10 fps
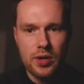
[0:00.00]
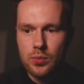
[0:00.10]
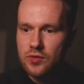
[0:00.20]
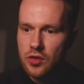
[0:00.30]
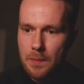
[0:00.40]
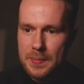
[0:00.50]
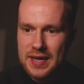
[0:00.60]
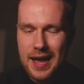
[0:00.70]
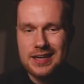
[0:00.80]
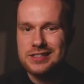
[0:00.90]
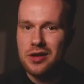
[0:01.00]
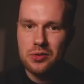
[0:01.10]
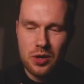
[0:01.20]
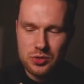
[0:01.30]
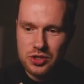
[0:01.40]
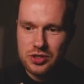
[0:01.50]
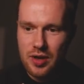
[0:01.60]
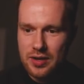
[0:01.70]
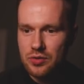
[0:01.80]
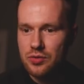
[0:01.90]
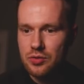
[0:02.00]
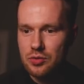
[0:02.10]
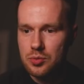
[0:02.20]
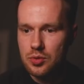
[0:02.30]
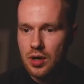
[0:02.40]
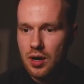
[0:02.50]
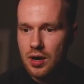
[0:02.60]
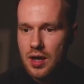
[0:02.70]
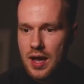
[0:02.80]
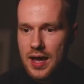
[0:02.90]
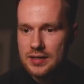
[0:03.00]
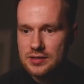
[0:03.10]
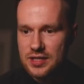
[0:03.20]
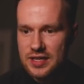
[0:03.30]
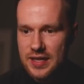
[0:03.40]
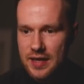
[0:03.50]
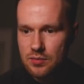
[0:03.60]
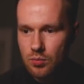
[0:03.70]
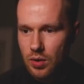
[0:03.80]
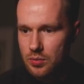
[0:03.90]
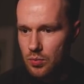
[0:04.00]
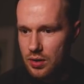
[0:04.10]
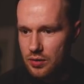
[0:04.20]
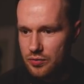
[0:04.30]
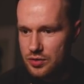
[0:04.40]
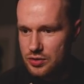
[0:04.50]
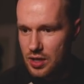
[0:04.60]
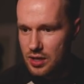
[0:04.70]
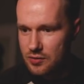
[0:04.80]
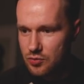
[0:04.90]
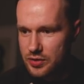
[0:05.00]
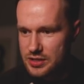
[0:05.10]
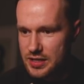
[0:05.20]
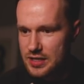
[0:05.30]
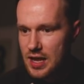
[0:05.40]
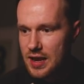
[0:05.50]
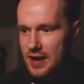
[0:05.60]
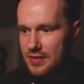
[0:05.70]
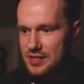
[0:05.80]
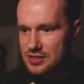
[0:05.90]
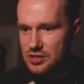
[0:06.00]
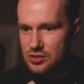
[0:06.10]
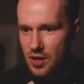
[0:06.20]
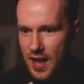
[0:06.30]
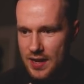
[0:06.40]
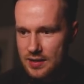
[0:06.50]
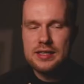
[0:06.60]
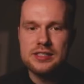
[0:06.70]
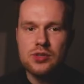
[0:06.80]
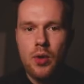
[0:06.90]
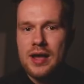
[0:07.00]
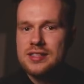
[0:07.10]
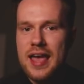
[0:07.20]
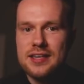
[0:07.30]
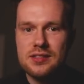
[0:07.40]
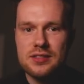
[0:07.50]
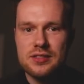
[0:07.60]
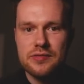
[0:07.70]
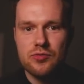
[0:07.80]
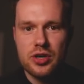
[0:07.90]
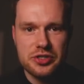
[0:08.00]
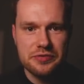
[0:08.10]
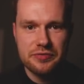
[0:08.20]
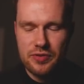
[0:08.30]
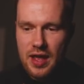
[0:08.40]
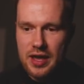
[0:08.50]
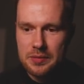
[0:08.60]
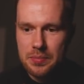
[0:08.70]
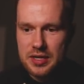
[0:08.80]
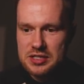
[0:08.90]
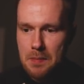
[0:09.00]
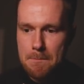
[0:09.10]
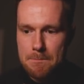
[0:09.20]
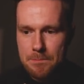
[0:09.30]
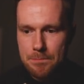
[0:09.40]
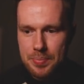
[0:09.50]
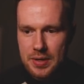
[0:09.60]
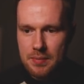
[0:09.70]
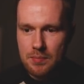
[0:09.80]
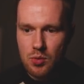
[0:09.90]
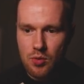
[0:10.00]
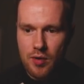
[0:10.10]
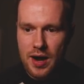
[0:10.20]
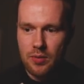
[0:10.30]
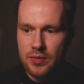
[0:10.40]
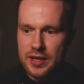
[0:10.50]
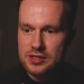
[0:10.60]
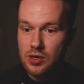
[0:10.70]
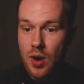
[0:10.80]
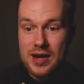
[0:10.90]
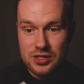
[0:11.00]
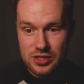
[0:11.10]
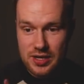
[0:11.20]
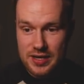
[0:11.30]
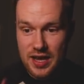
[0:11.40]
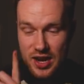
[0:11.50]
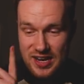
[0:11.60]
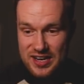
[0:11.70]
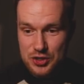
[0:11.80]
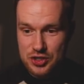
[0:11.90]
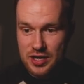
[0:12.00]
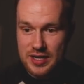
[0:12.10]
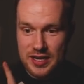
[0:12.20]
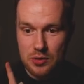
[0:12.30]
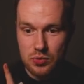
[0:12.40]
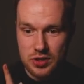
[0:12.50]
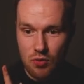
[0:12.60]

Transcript: wing, we've got the big Haas logo, just like on the normal car. And again, one-on-one on the side, like I've already said. Now, this design, it still has essence of Russian flag, but it's a bit more out there. So actually, initially it was